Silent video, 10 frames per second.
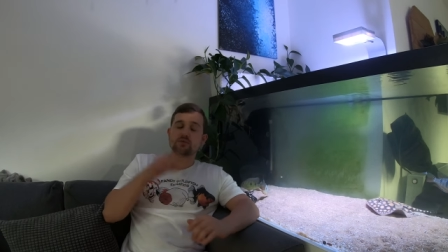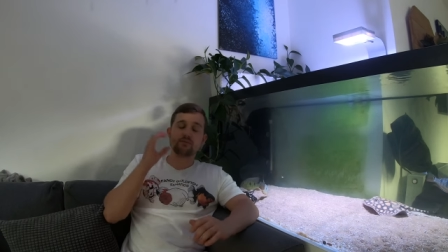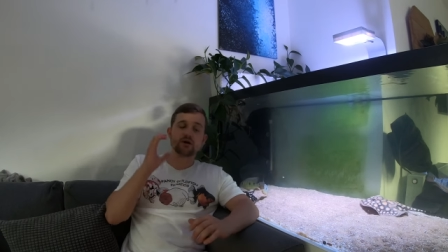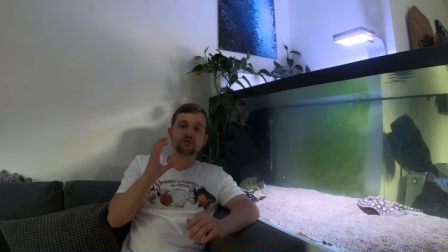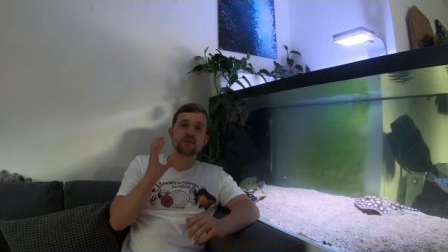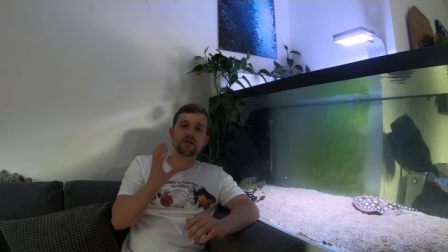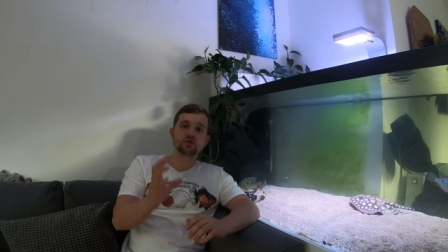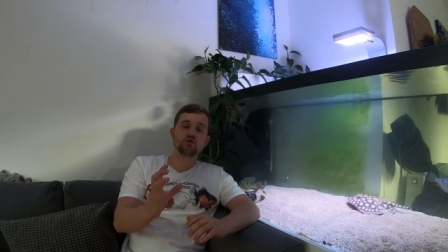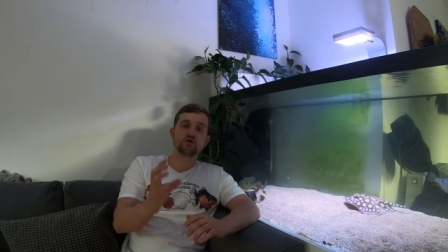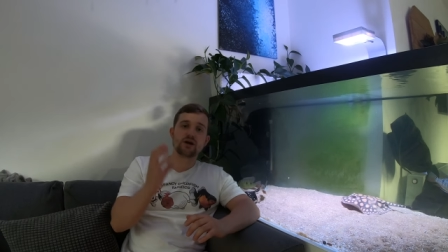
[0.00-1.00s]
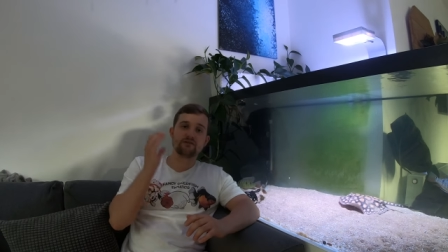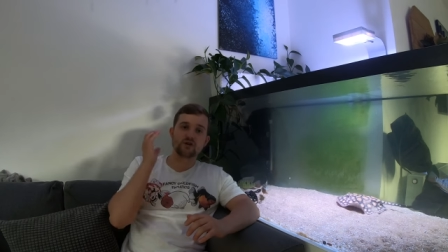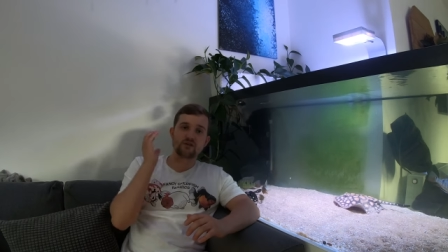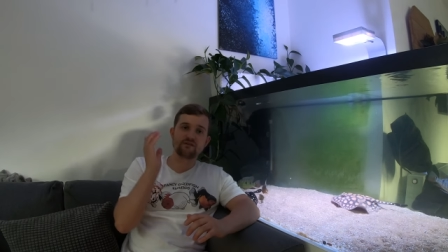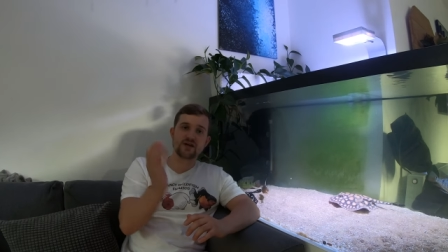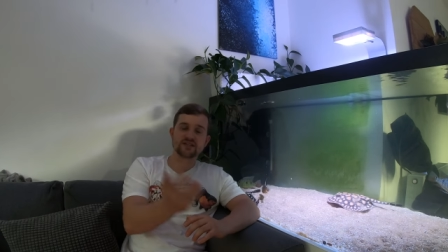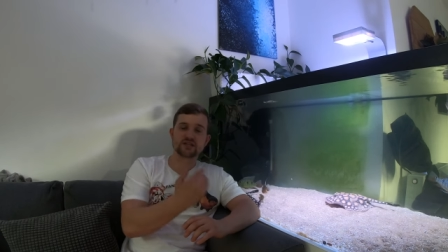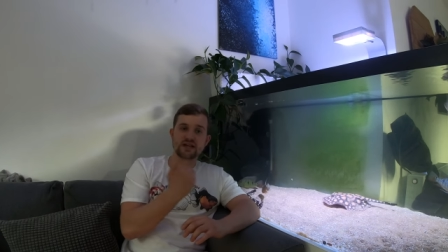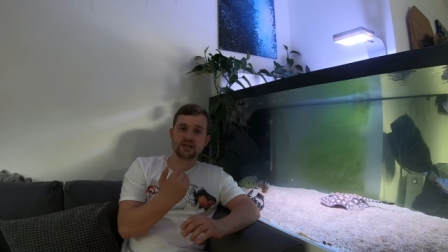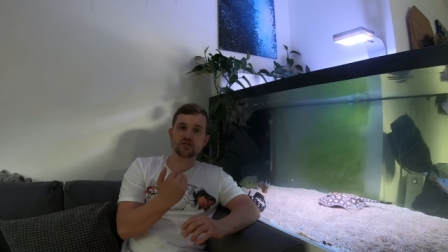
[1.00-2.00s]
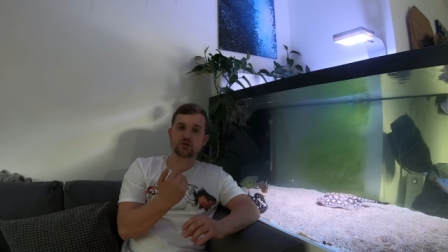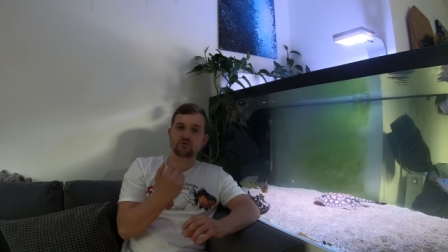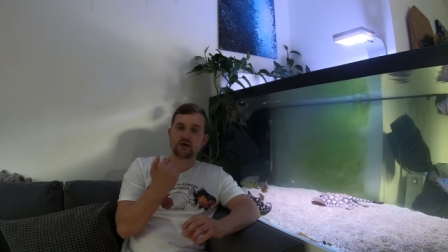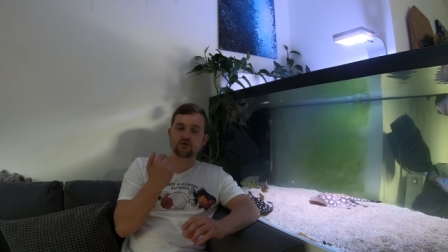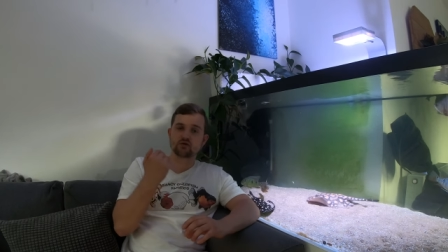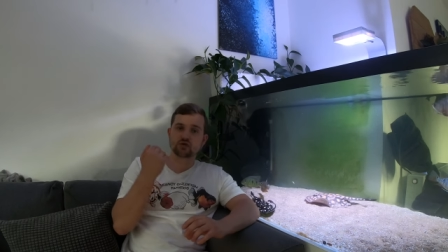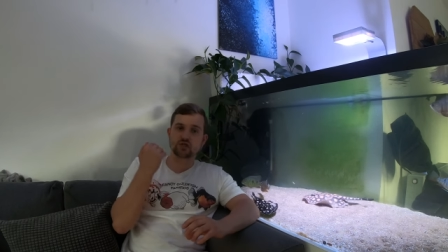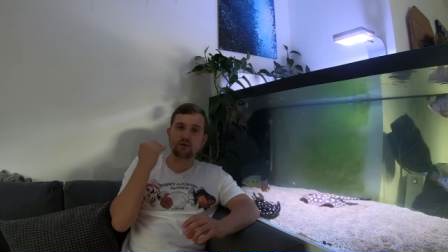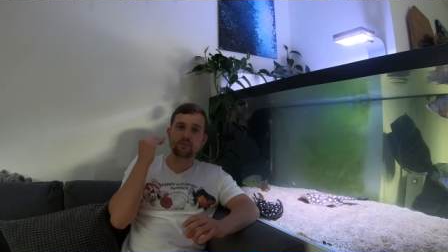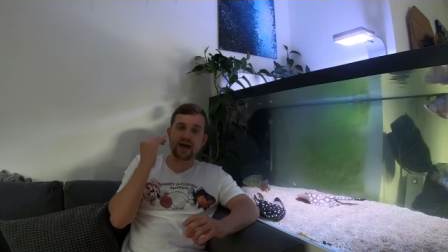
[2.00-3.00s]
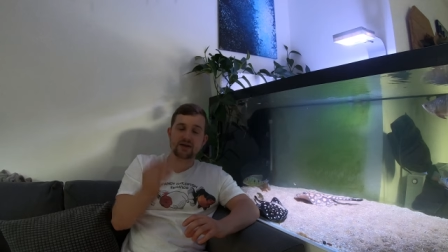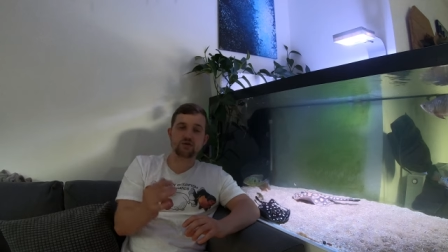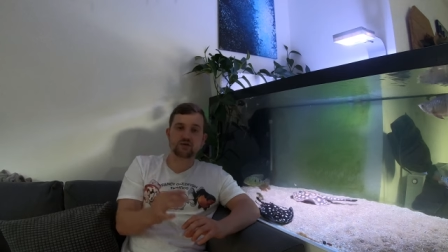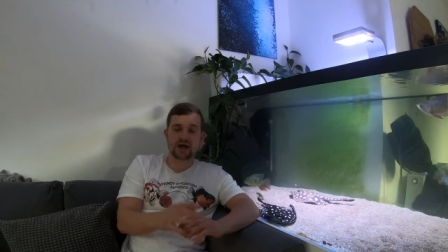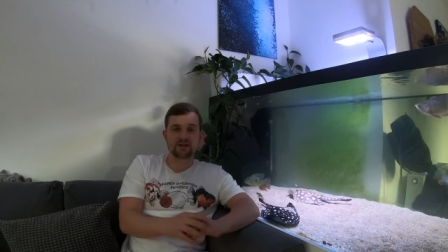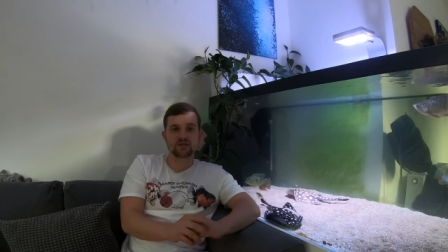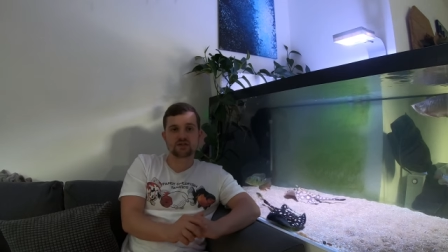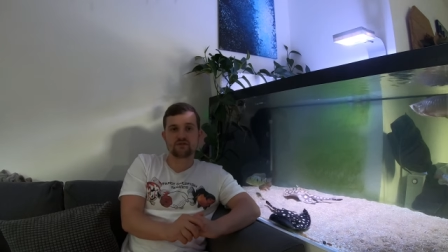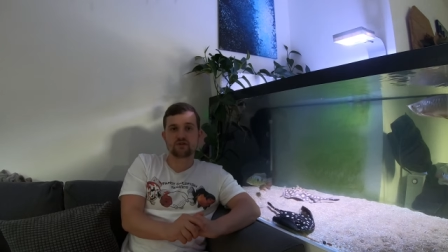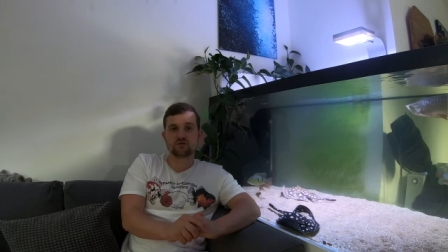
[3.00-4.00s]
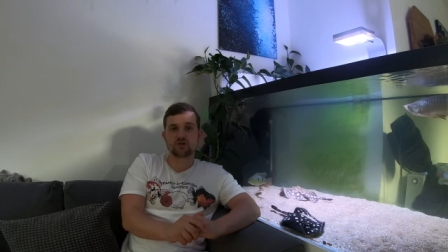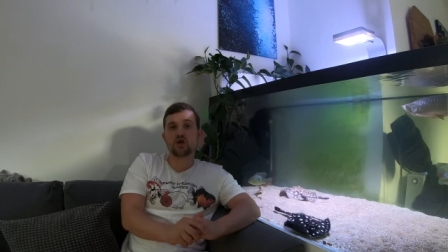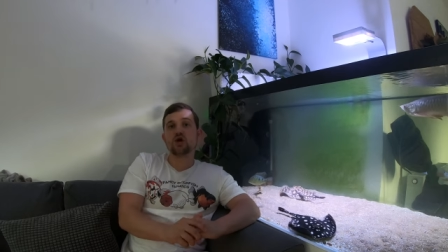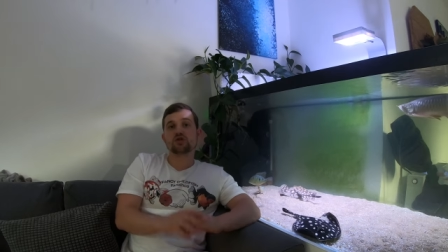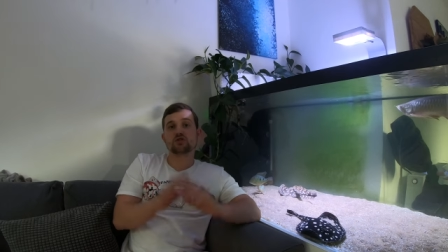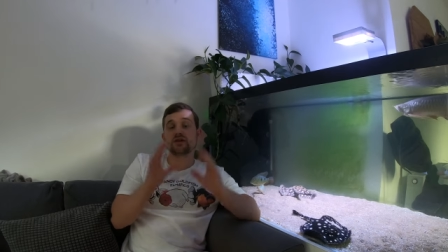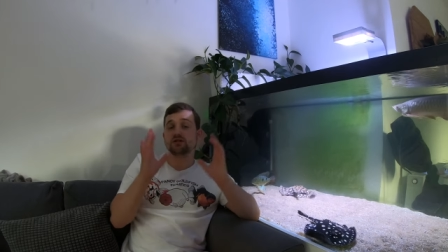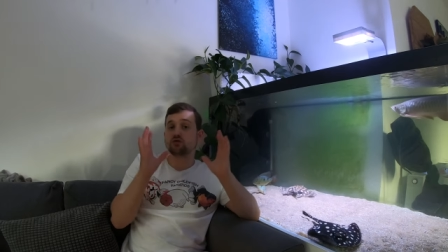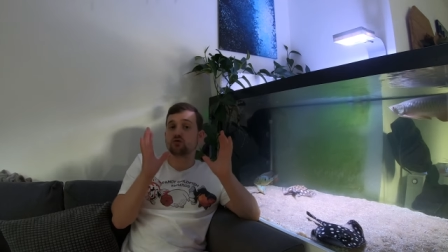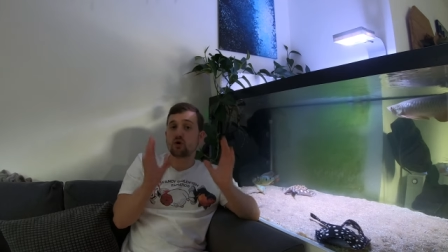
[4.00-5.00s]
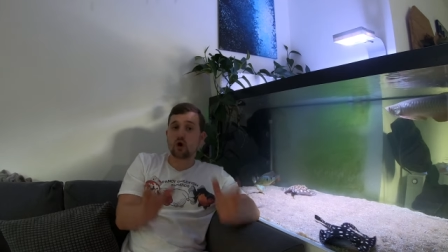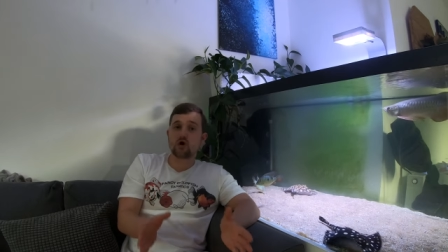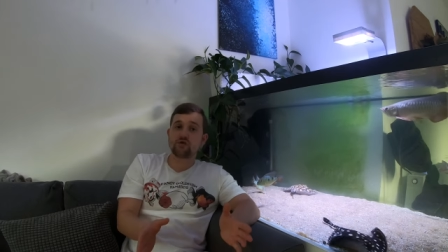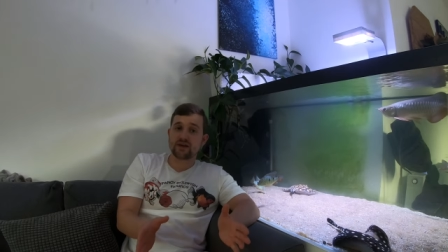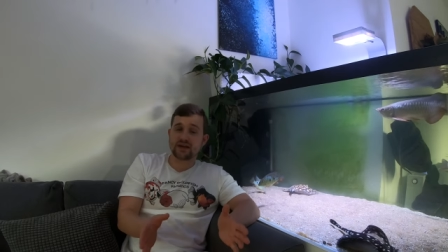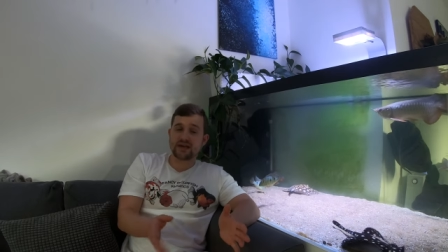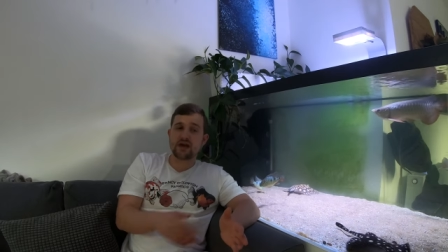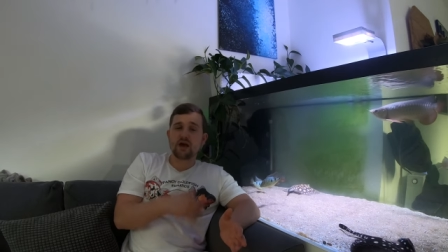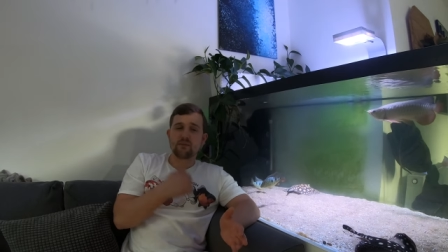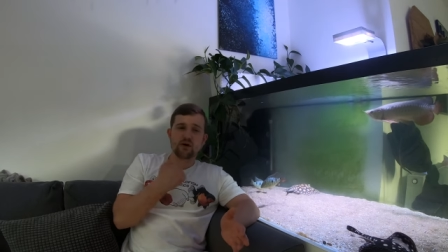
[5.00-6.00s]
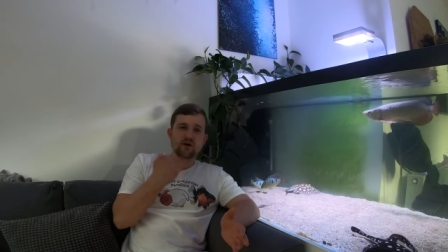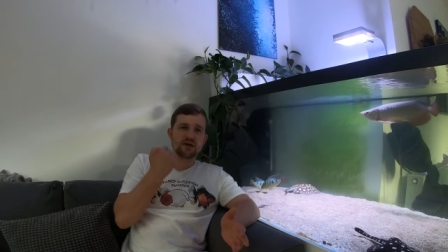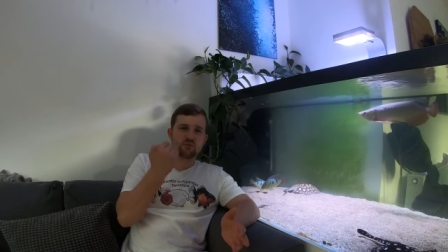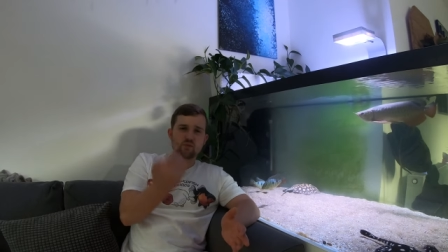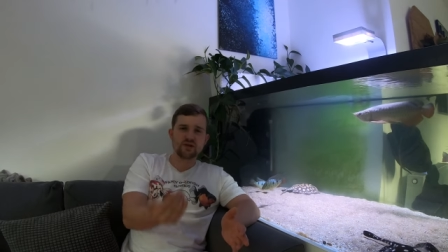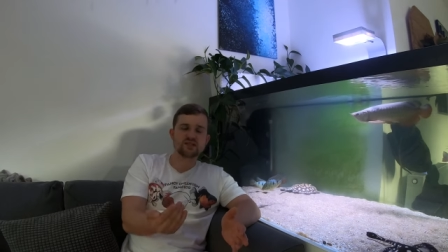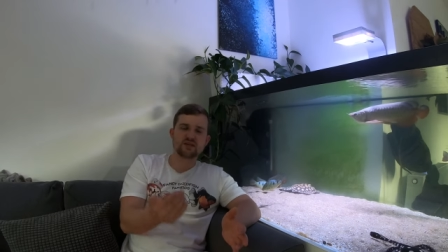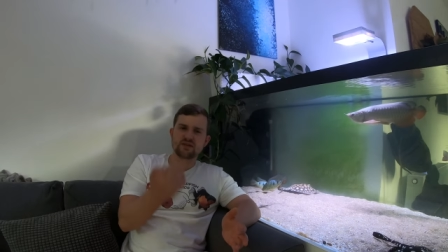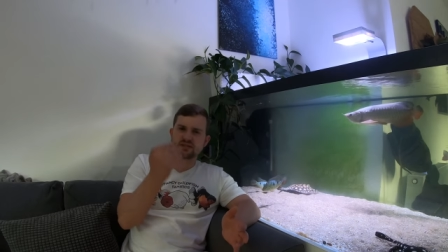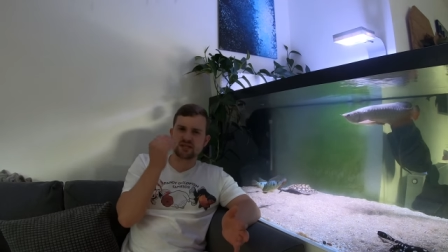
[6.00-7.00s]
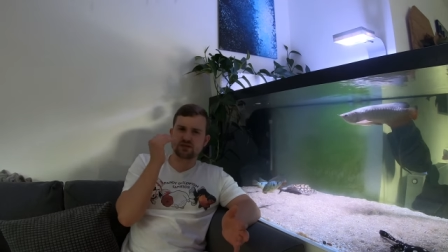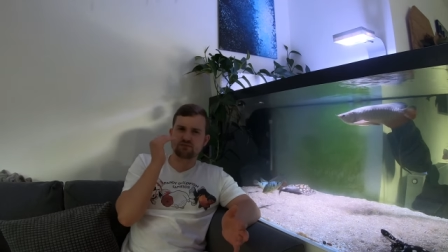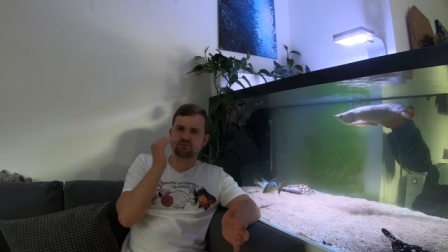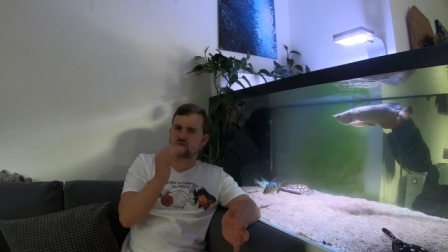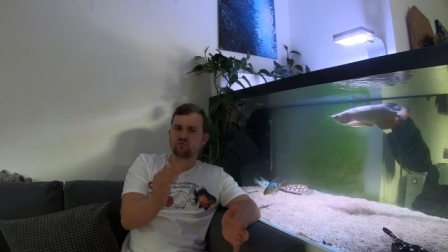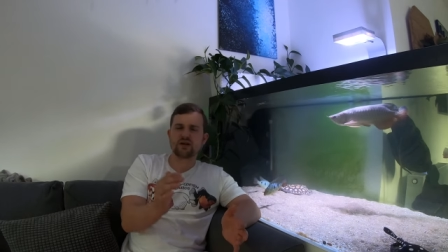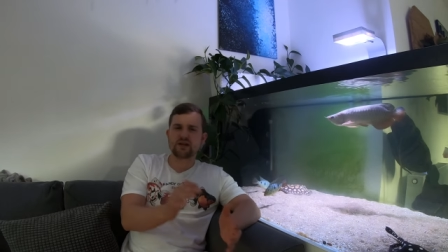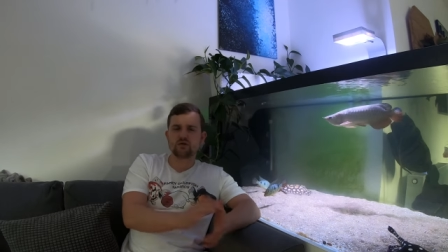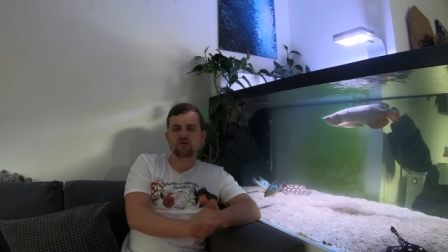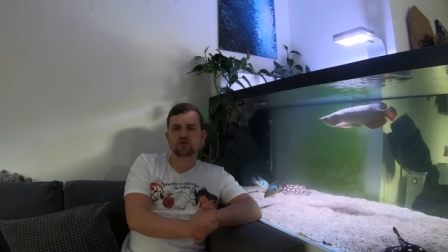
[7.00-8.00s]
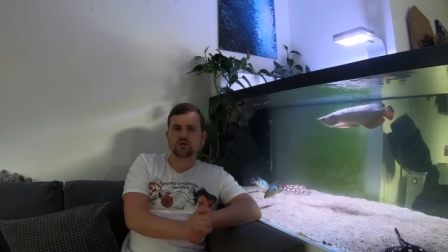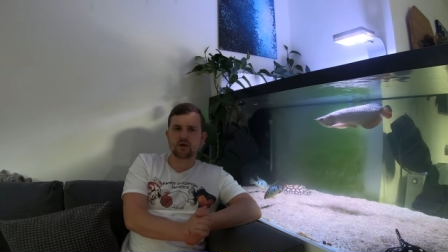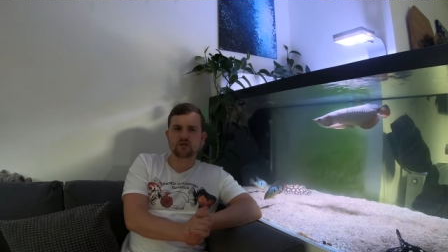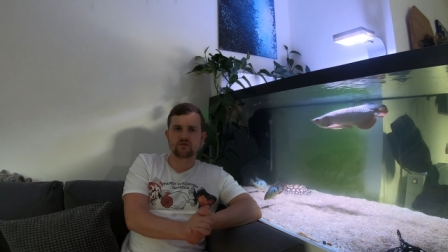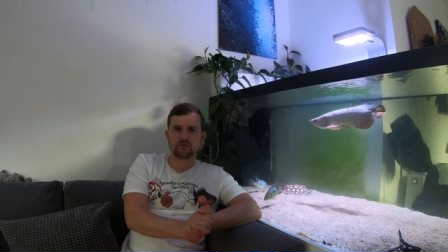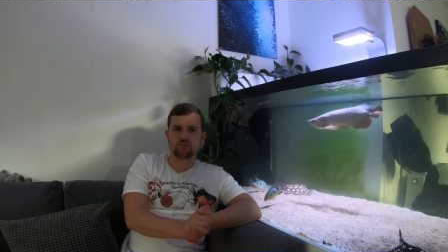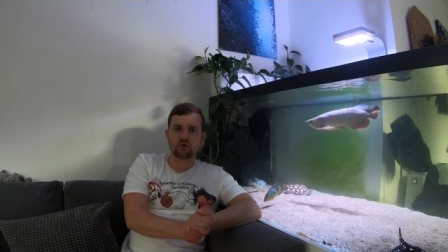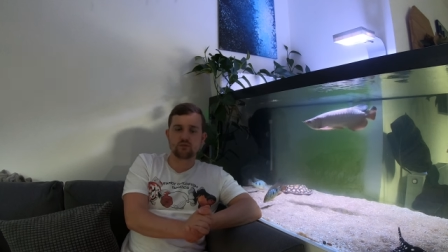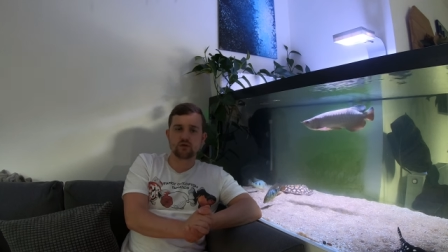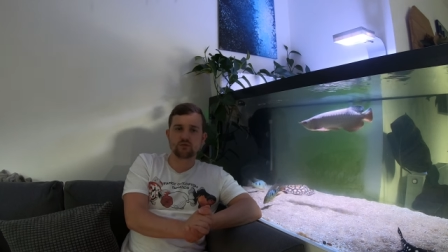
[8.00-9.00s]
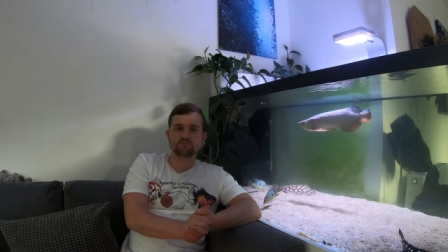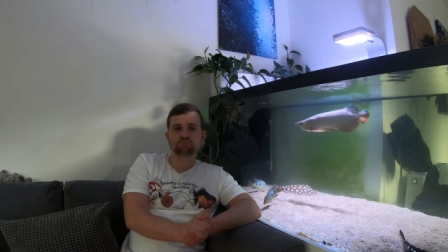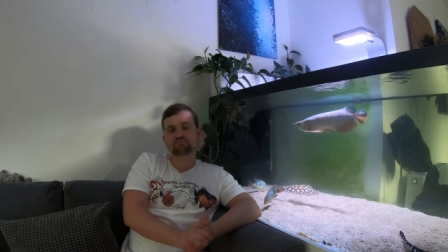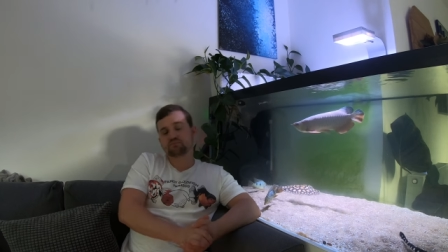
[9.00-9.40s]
You must make sure you have enough ventilation around your sump and your canister filter so they do not overheat, but in winter this is really not too much of a problem.